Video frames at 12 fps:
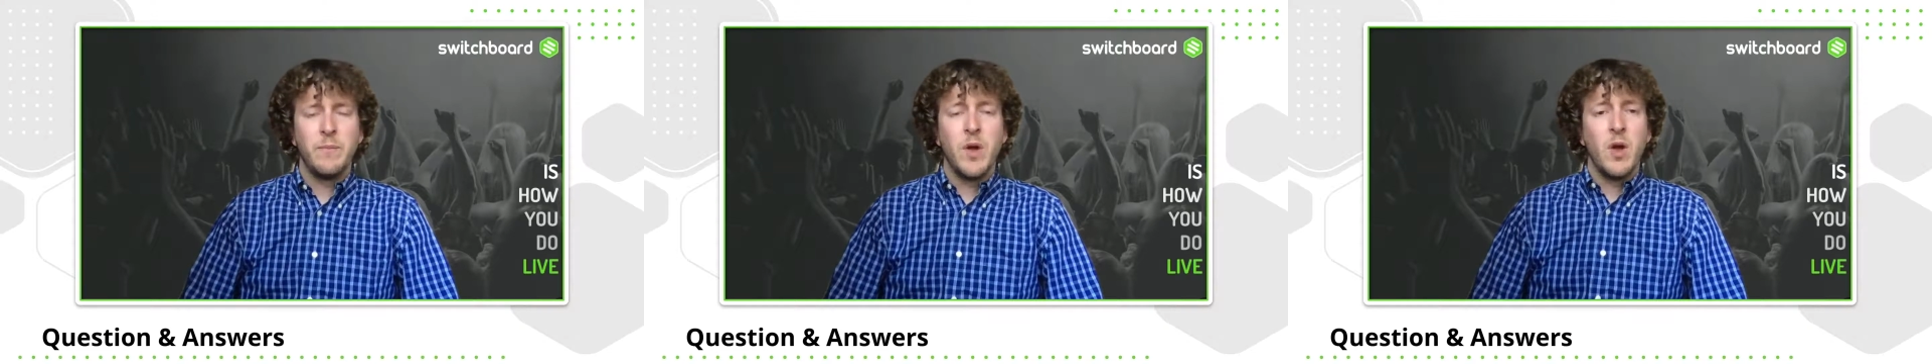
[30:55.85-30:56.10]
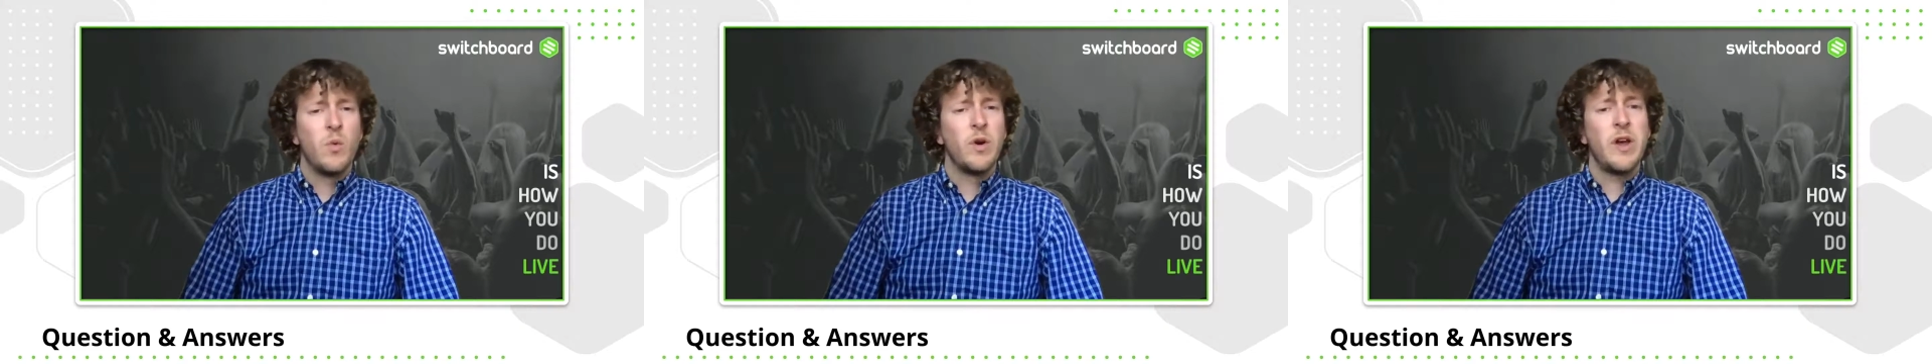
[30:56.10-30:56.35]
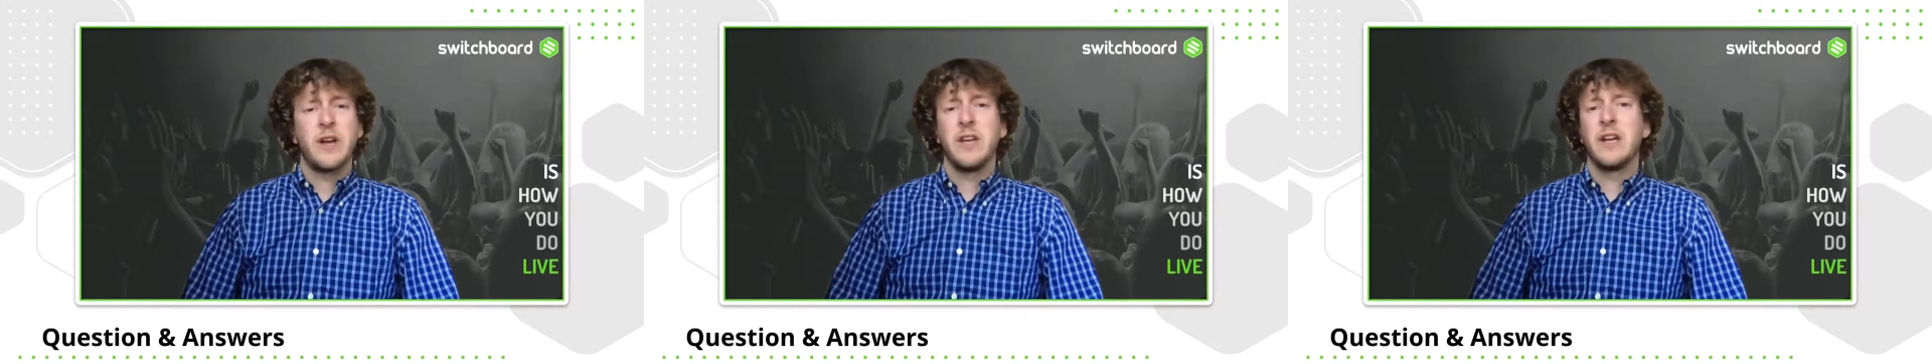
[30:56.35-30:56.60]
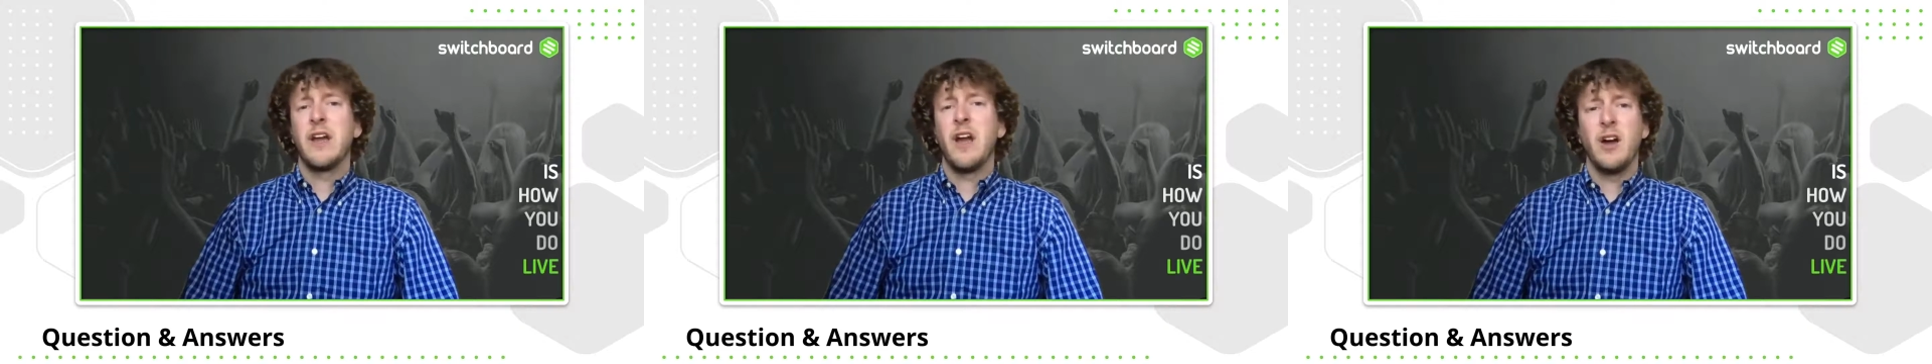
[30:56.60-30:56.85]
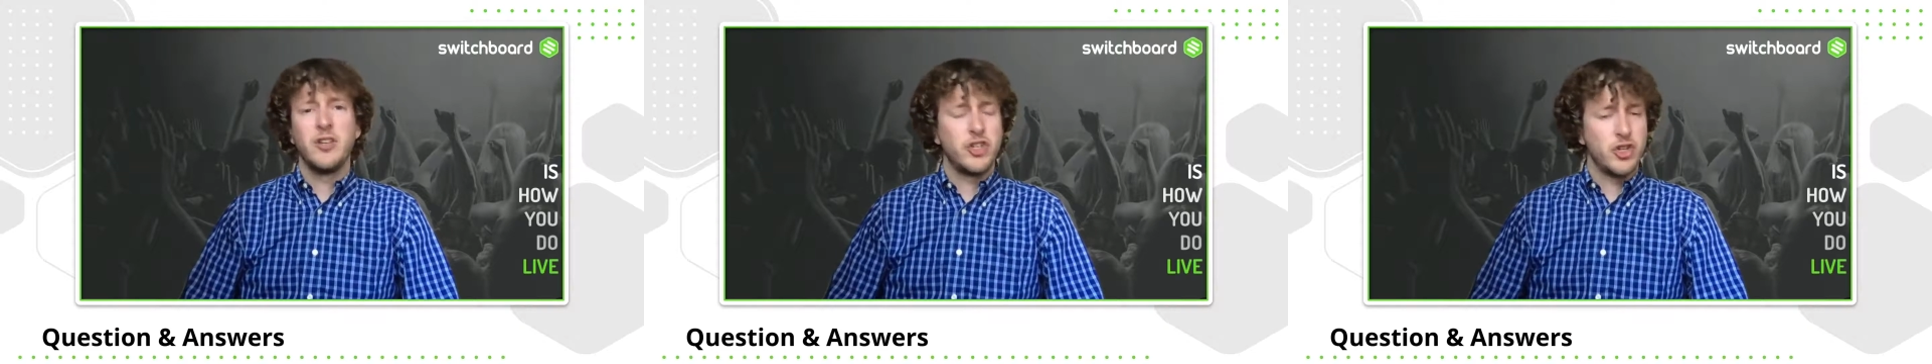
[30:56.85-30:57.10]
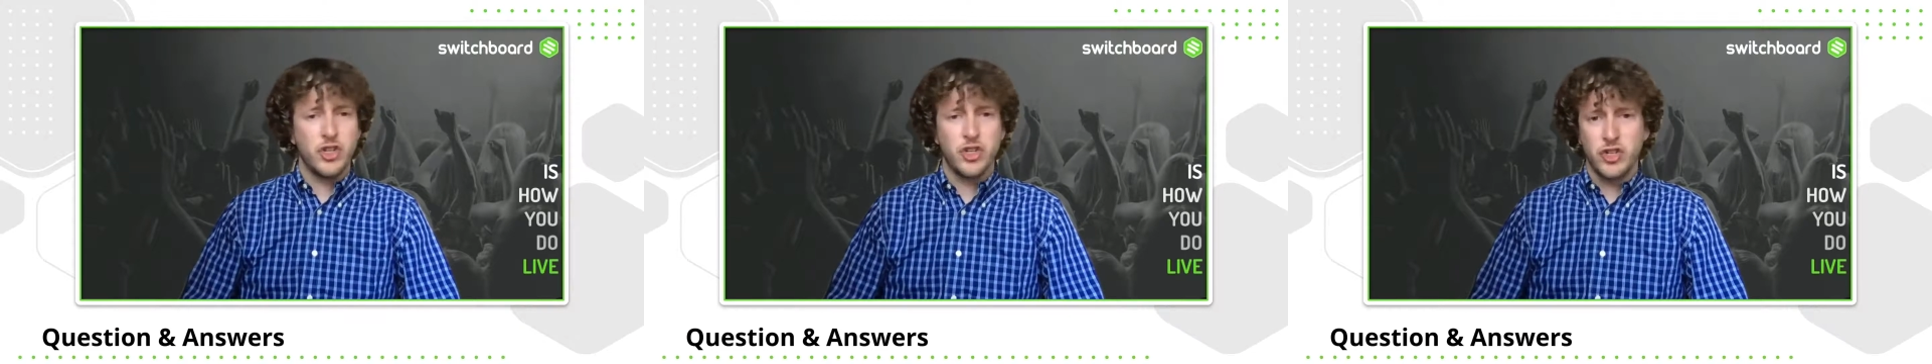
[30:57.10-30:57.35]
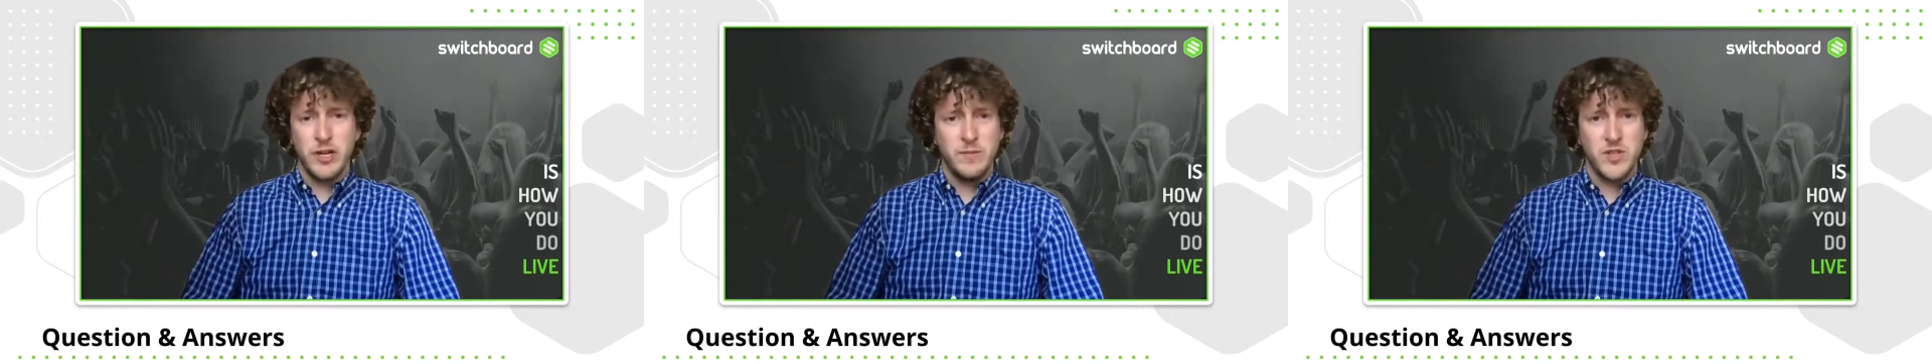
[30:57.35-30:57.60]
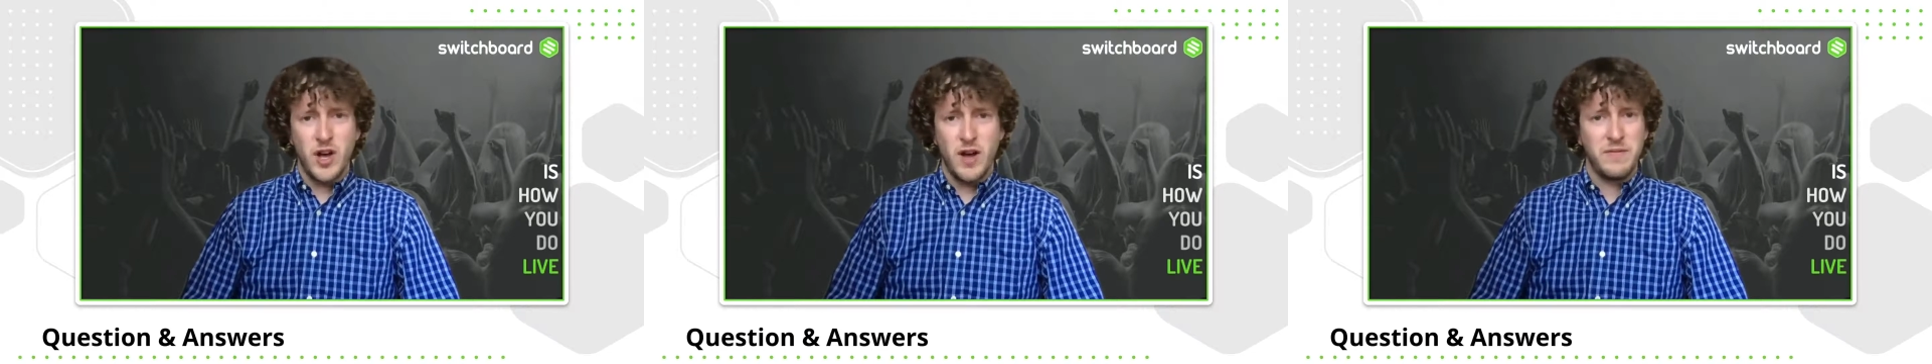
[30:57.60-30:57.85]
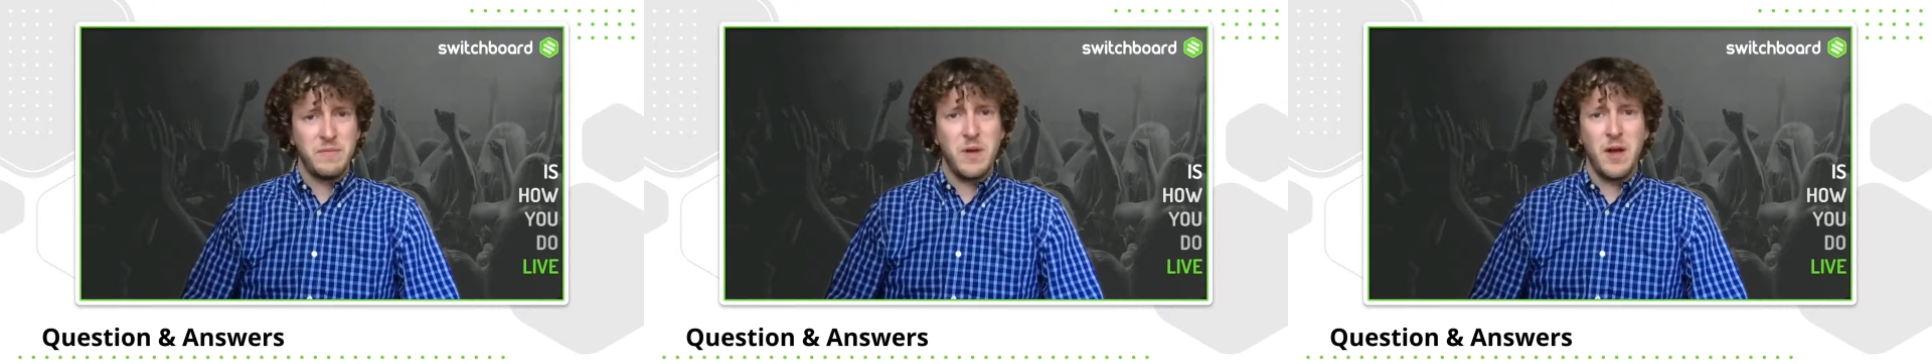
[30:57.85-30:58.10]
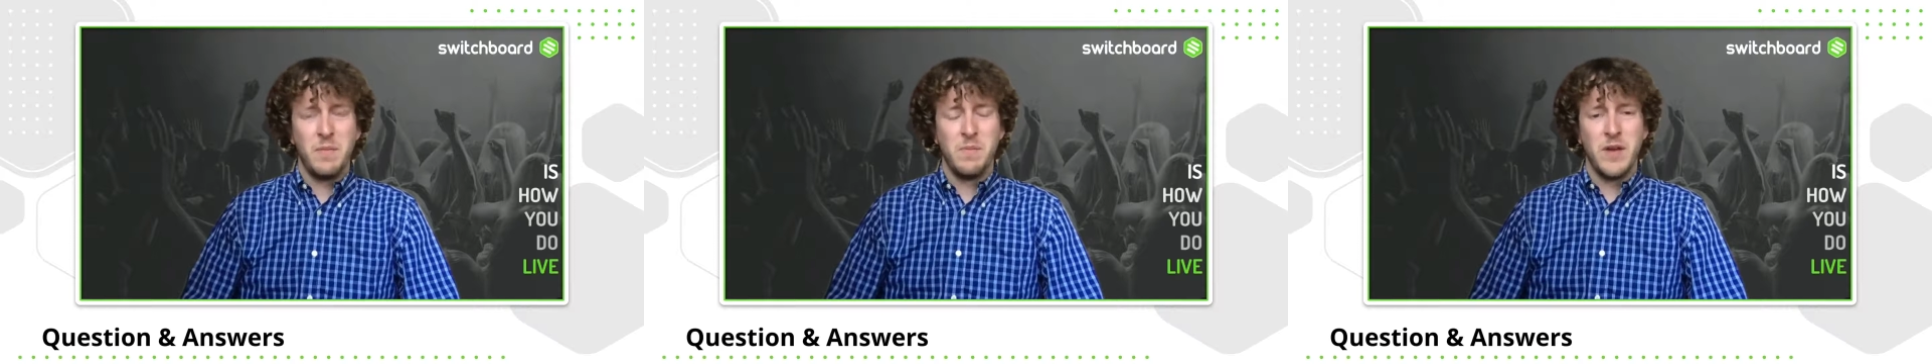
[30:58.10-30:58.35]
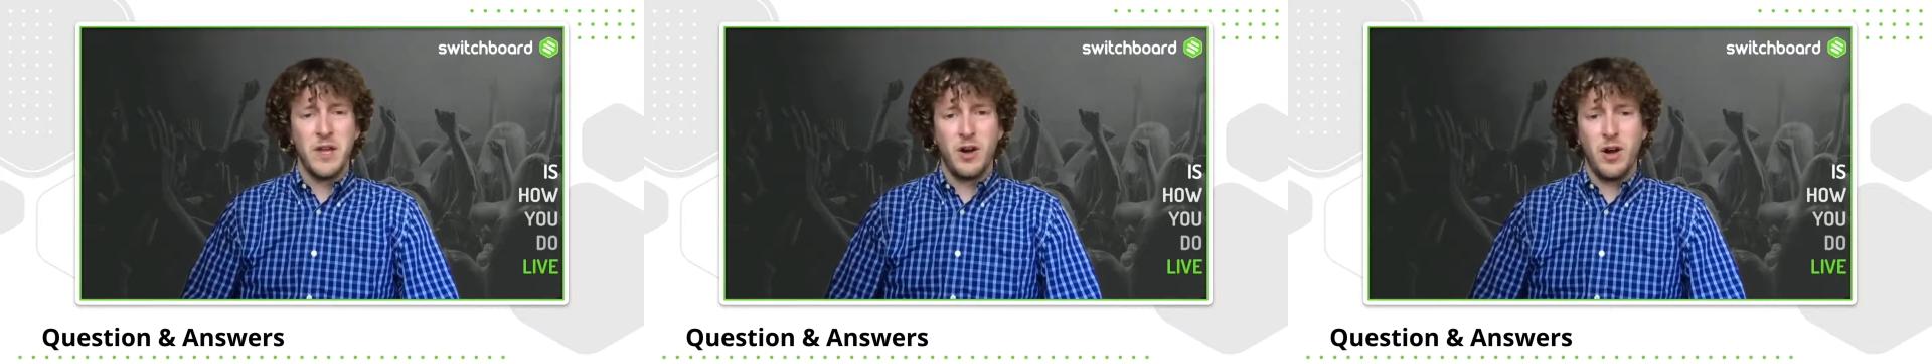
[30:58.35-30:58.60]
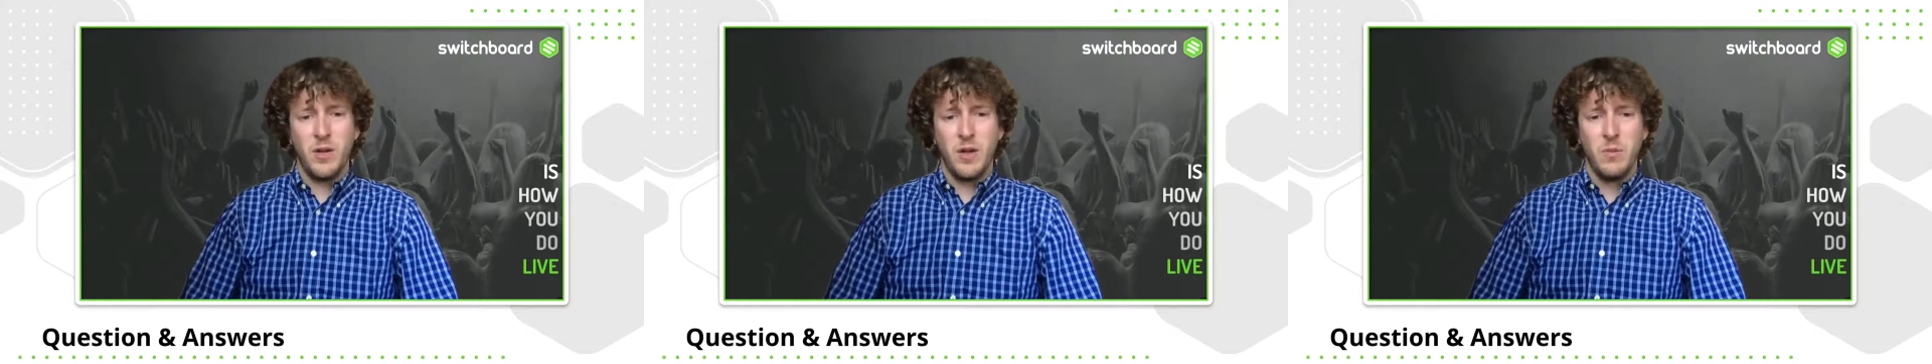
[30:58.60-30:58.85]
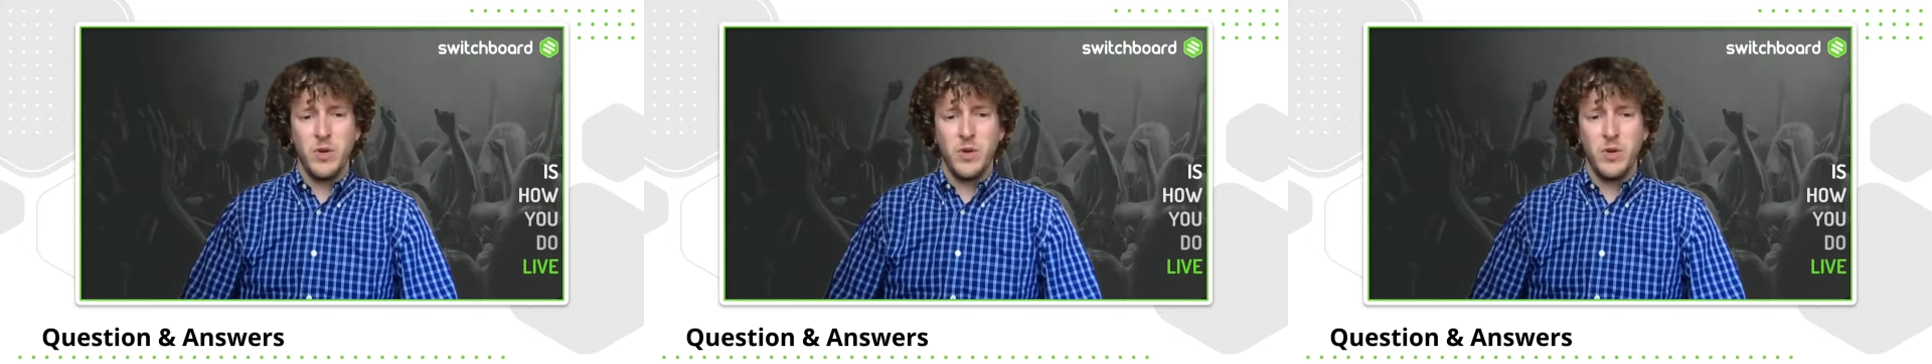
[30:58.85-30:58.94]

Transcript: we're not going to cut your streams off at all.